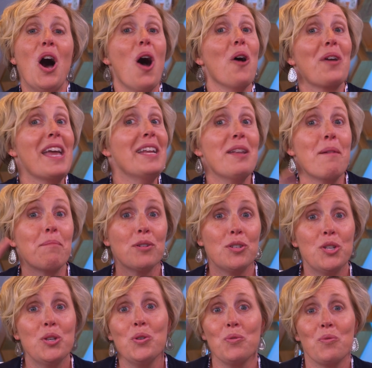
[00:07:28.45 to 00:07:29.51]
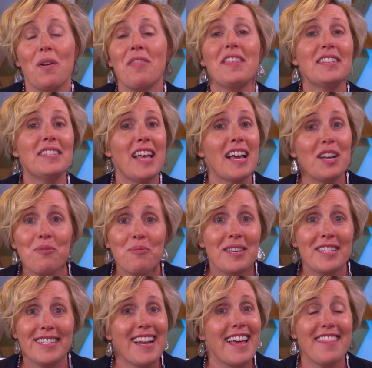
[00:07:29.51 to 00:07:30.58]
Okay, number two, the second
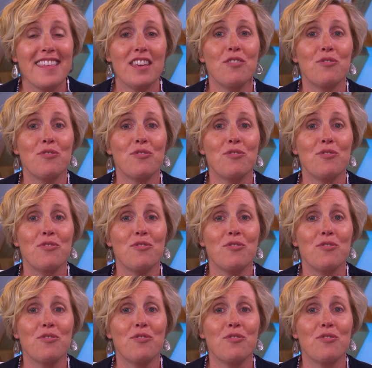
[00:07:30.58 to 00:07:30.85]
reason I think